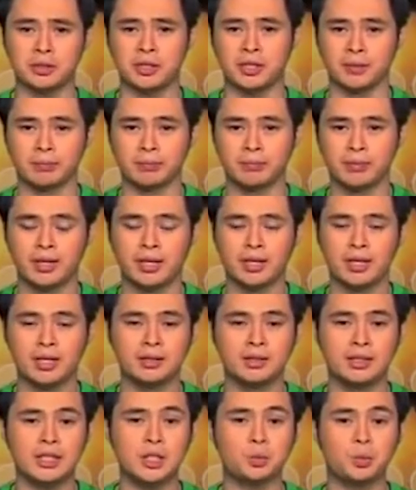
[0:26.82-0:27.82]
century.
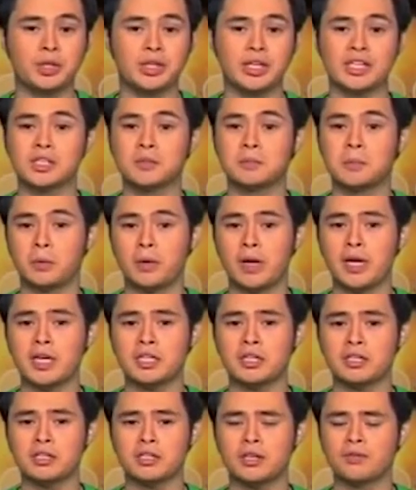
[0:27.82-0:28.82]
These were the
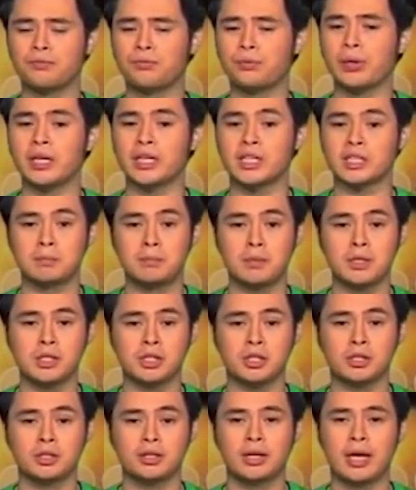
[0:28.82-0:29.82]
inspirations for an
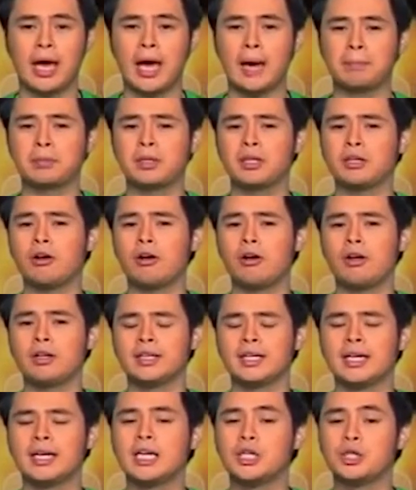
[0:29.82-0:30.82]
exhibition aptly
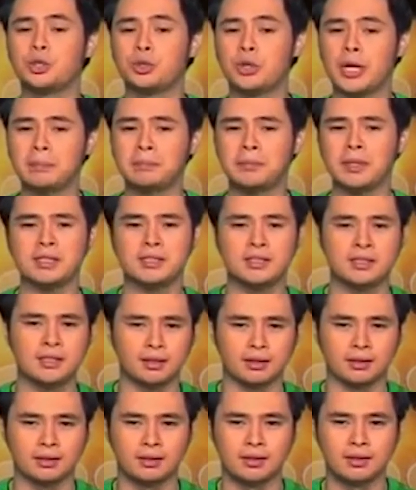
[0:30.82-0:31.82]
called Draped in
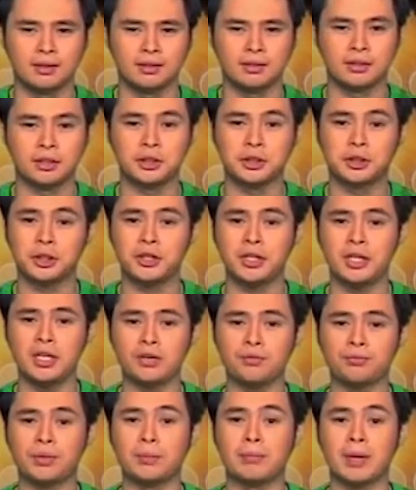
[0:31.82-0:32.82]
Silk, The
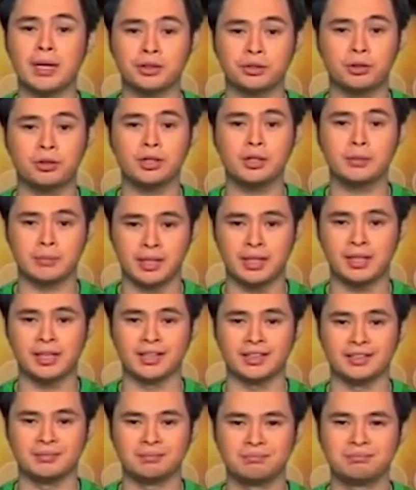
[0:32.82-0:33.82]
Journey of the Manton de
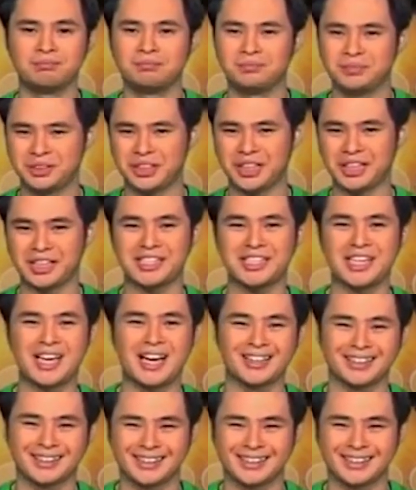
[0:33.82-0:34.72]
Manila. Check this